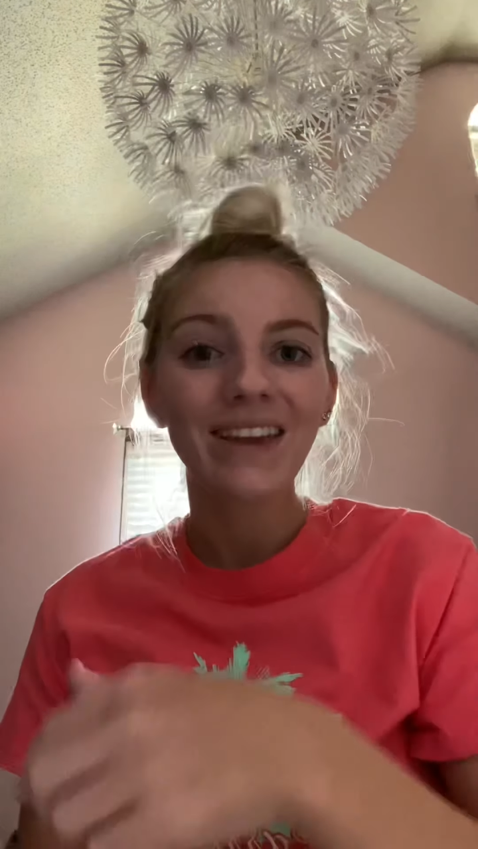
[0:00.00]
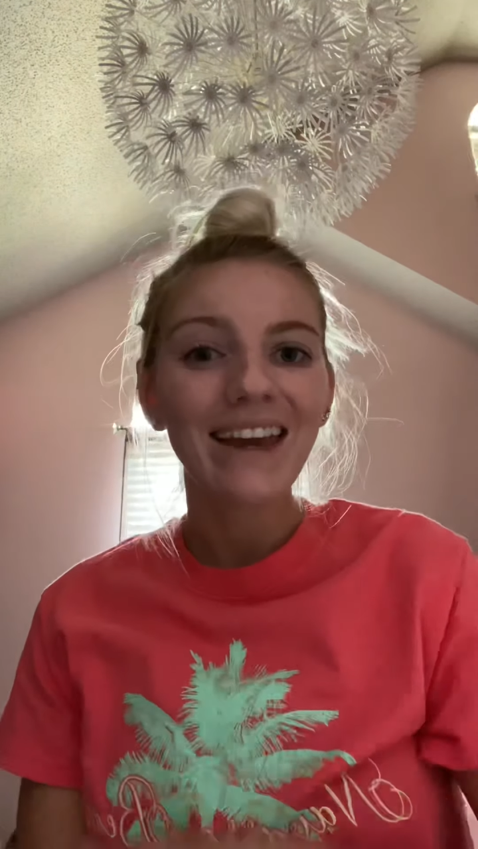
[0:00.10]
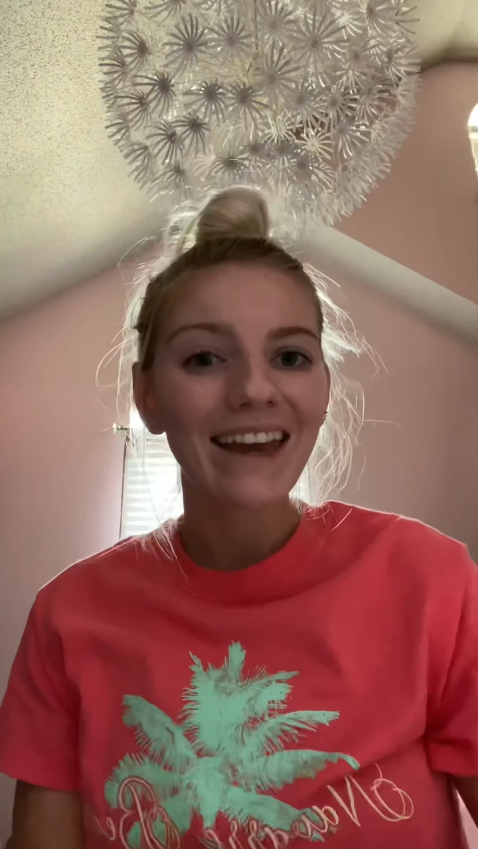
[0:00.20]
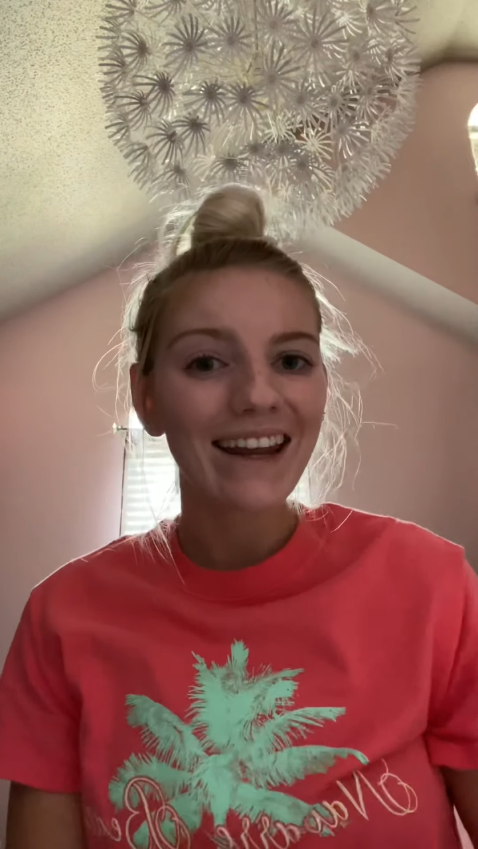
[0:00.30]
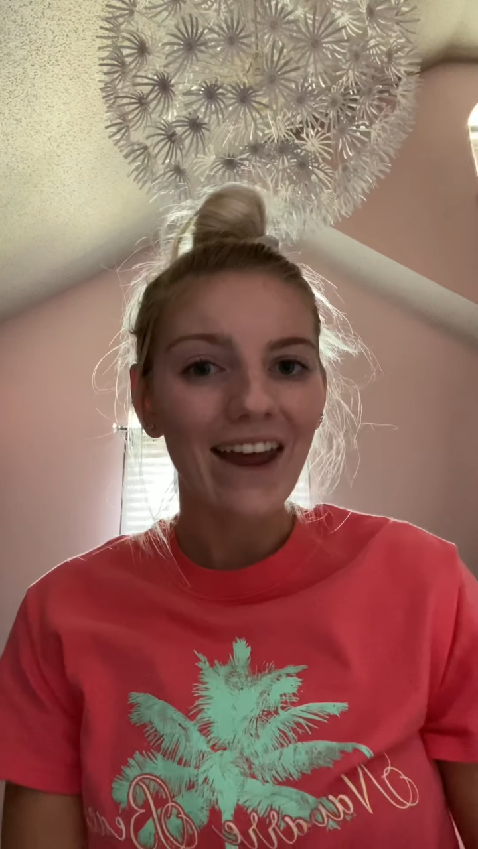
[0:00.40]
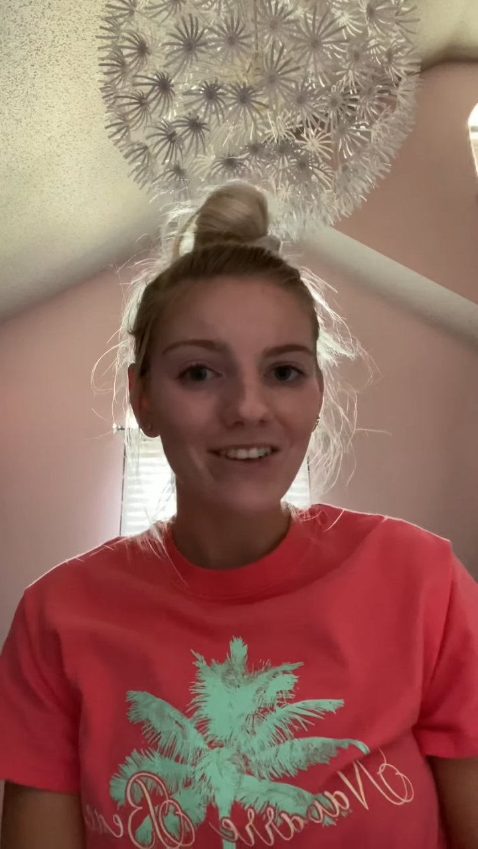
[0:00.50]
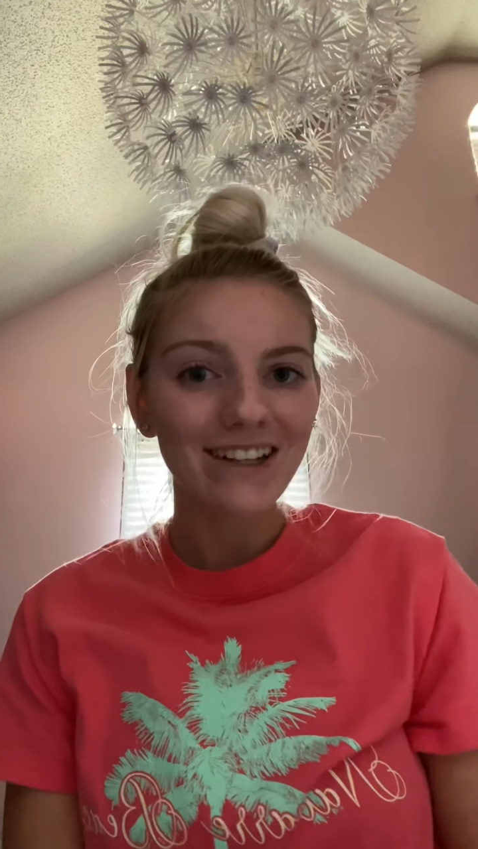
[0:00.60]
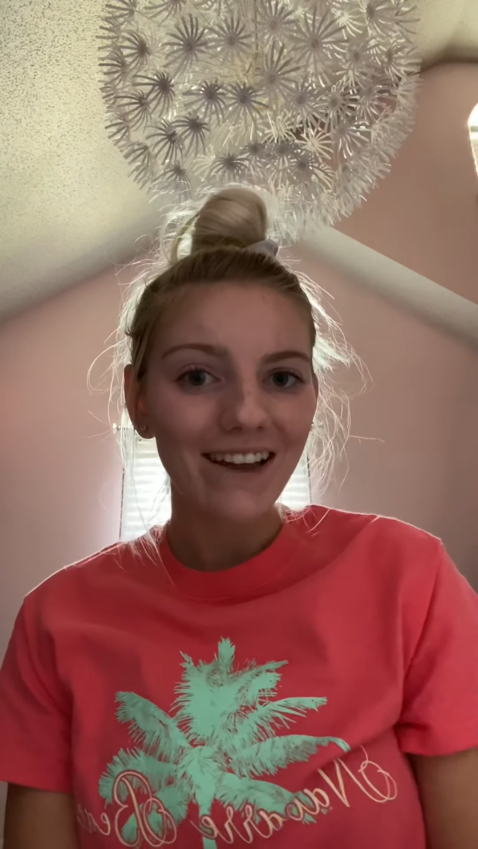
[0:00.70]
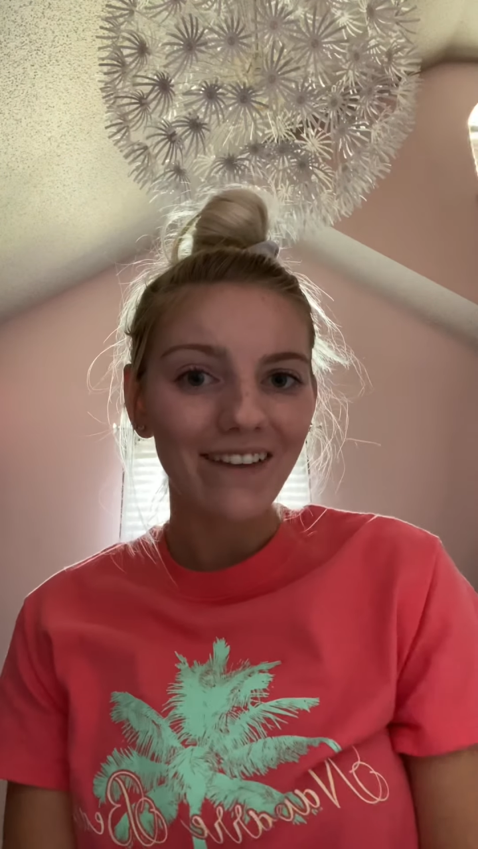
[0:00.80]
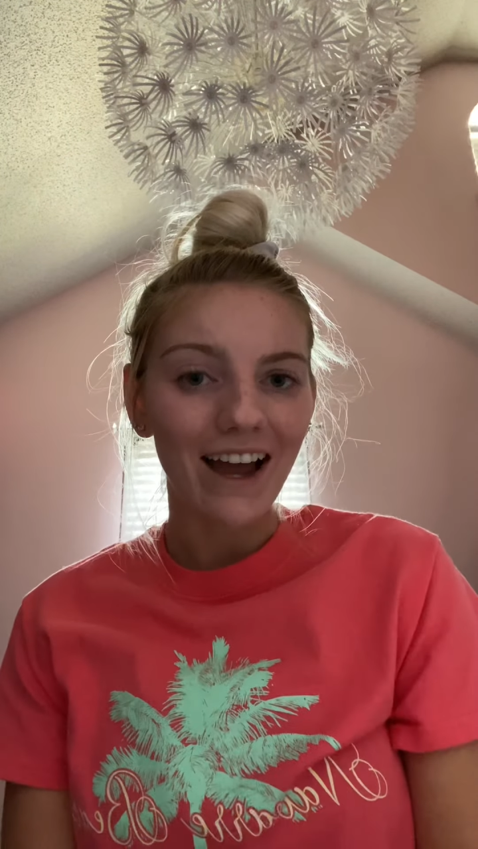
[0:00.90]
In
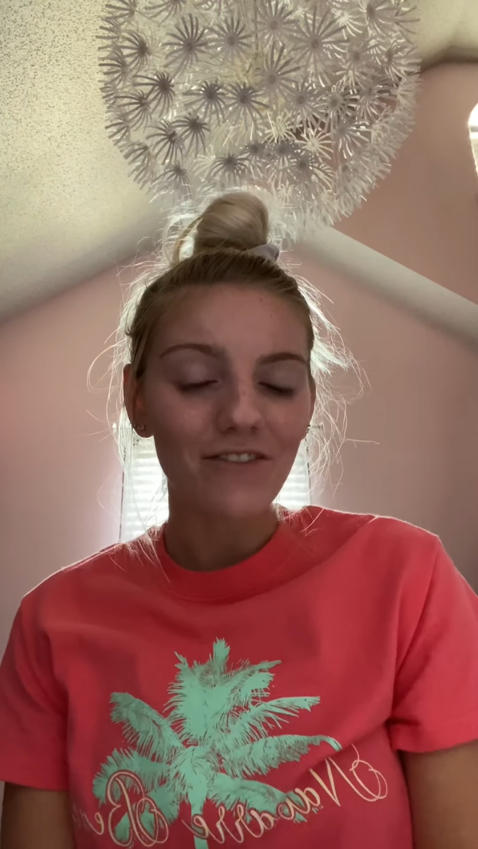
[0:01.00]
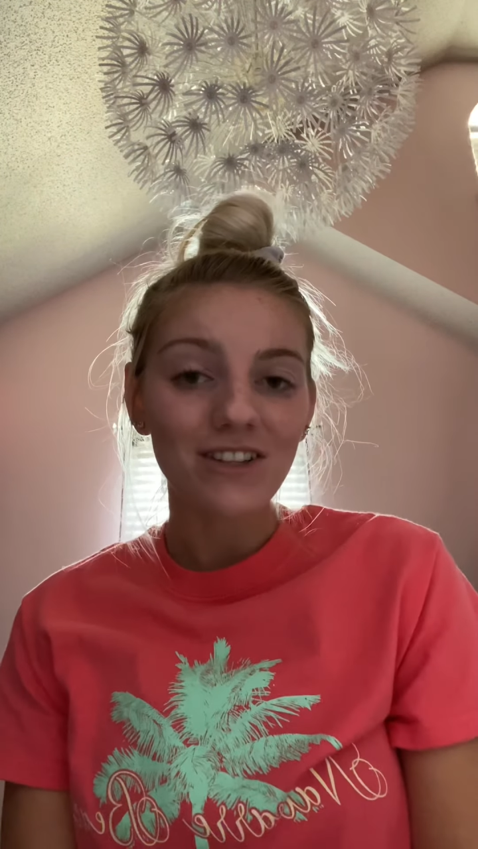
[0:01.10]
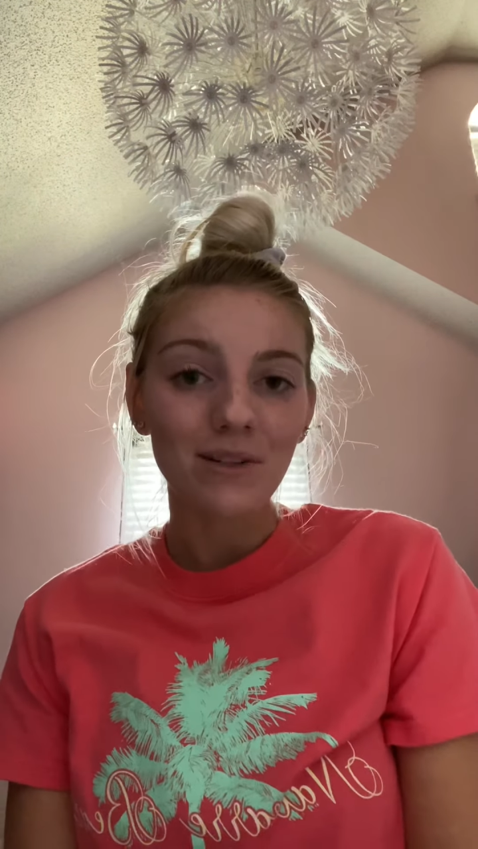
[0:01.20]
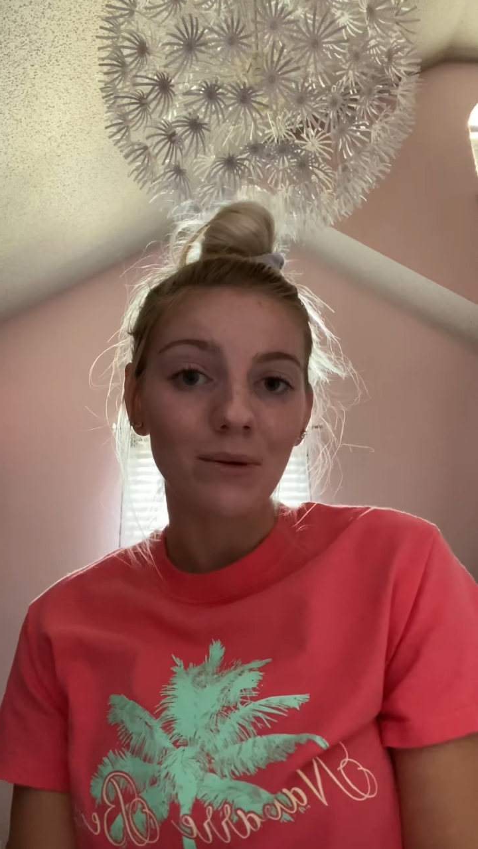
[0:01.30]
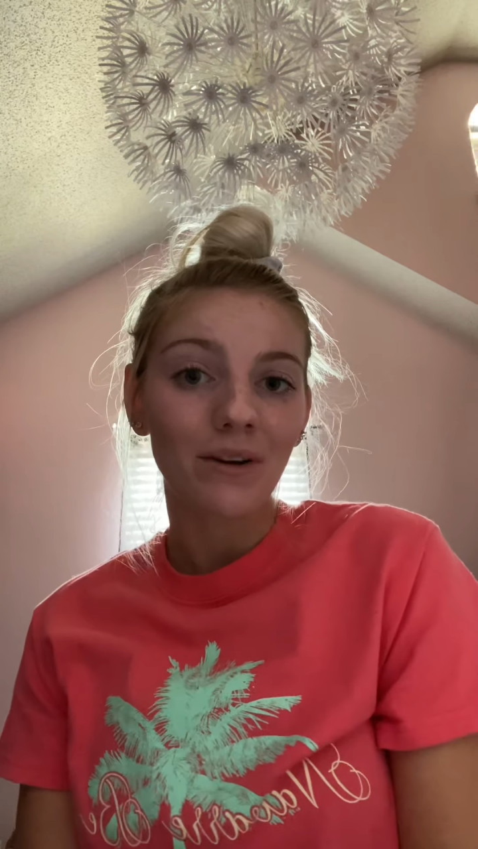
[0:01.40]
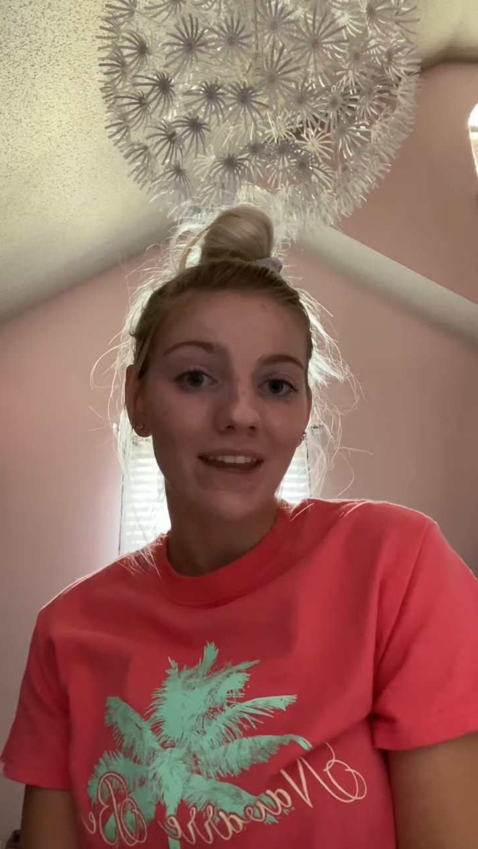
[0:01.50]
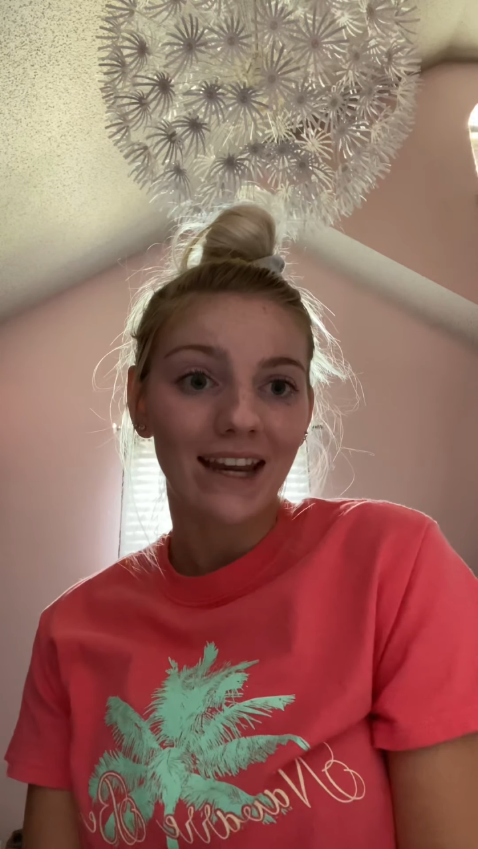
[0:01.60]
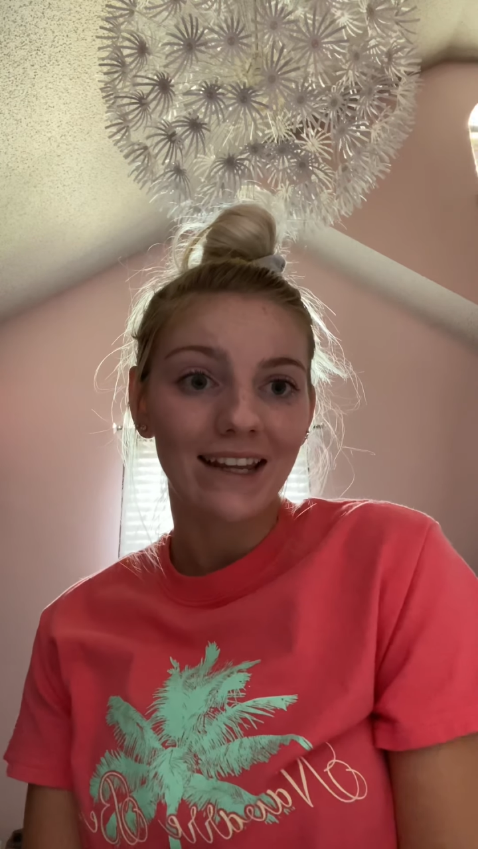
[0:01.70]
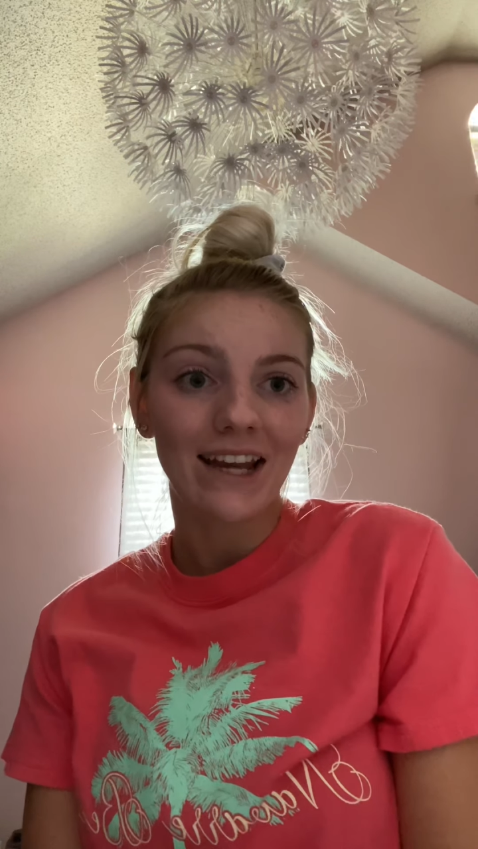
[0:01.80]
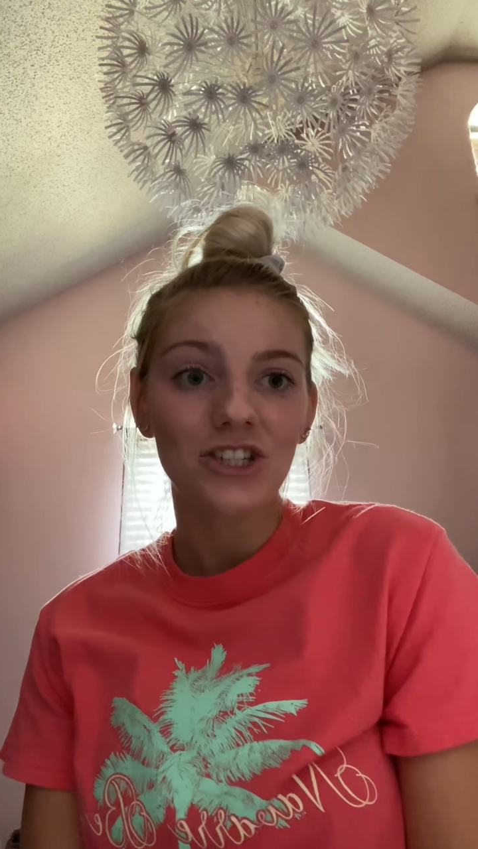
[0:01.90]
everyday life for someone with
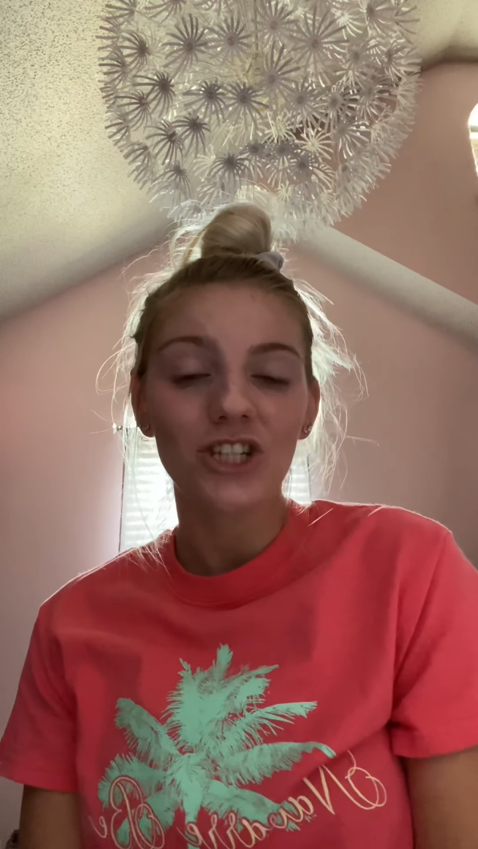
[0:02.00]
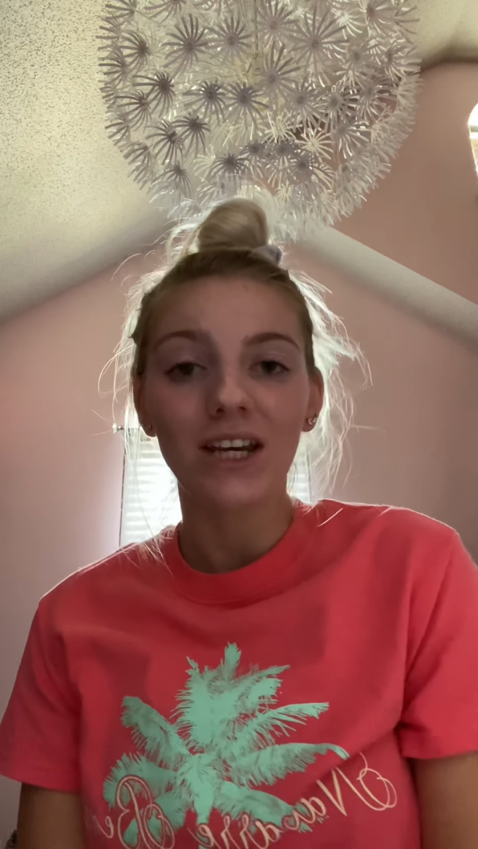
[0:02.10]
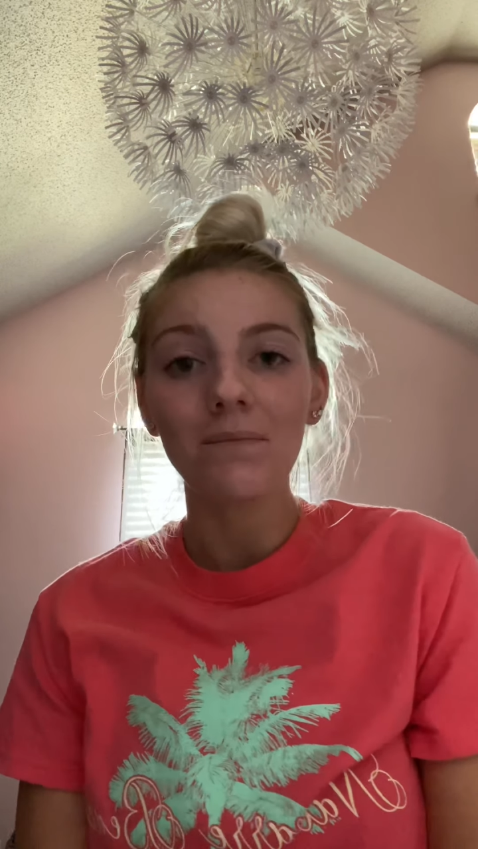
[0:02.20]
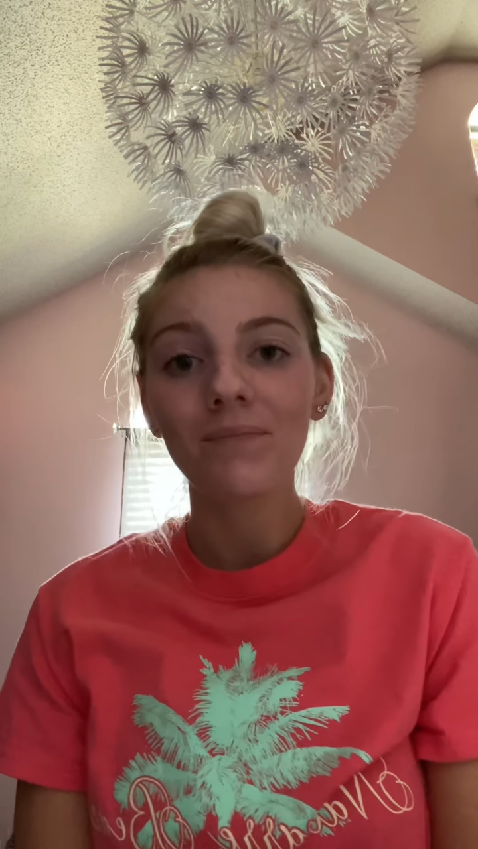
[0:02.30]
ADHD,